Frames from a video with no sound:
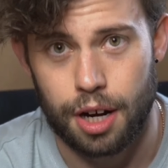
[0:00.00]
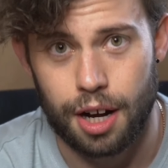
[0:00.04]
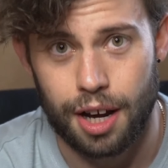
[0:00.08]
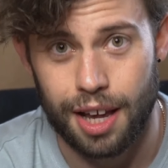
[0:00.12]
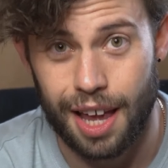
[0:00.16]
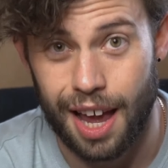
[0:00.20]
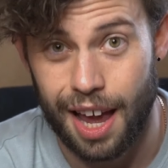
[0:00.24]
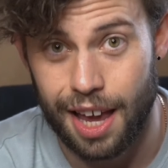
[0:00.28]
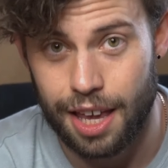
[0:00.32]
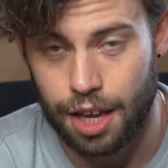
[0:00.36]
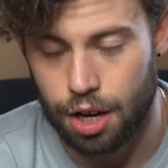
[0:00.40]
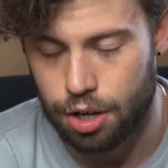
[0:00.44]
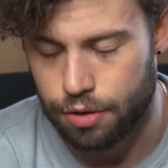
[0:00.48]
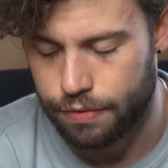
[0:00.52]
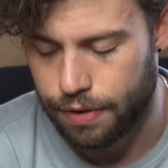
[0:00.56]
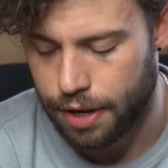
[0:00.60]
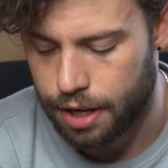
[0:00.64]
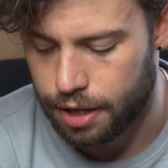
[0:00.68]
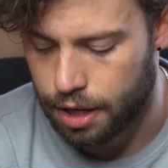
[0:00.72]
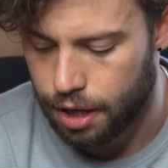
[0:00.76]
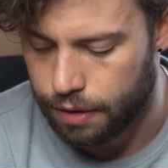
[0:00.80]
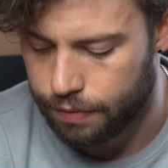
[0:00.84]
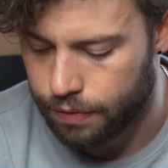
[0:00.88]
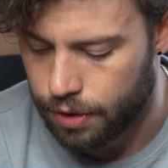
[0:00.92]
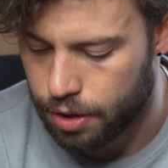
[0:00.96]
I hate overhead
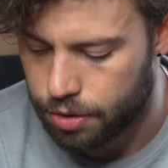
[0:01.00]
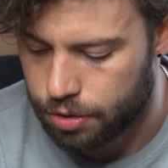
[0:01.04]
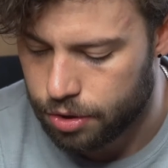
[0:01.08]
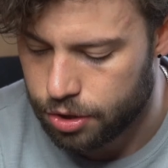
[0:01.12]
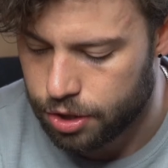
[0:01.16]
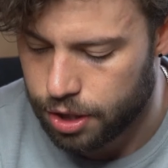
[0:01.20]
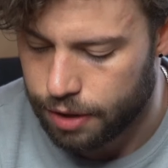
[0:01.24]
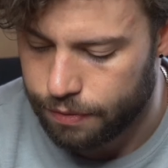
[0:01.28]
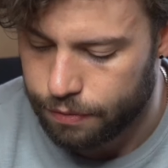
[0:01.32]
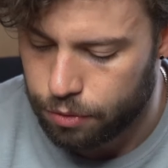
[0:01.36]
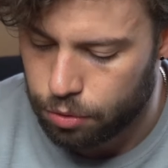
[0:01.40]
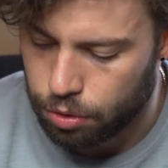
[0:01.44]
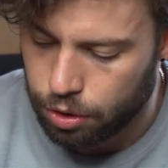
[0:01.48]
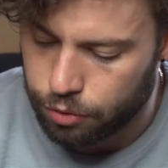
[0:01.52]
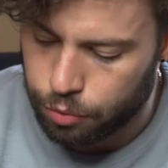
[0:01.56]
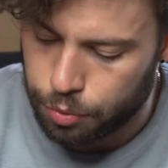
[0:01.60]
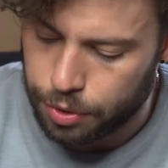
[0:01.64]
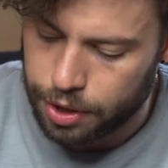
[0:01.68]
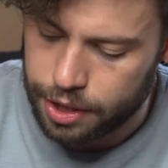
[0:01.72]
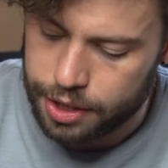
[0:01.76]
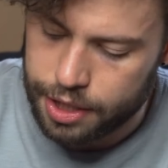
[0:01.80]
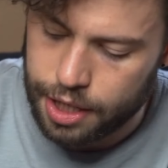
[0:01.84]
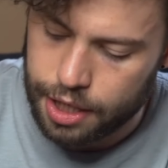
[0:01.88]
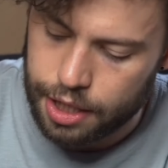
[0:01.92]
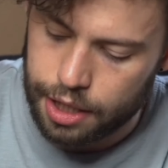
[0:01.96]
headphones because they fall off when
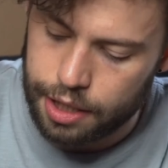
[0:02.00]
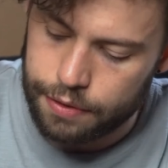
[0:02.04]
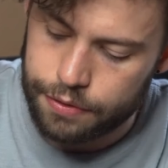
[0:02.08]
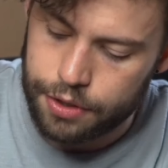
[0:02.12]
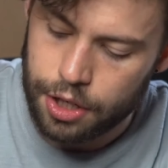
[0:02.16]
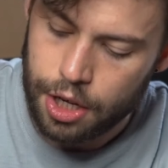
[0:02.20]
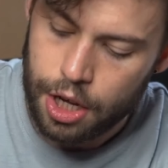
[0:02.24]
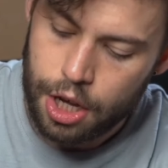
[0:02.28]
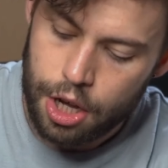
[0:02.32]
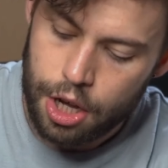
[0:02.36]
I deadlift.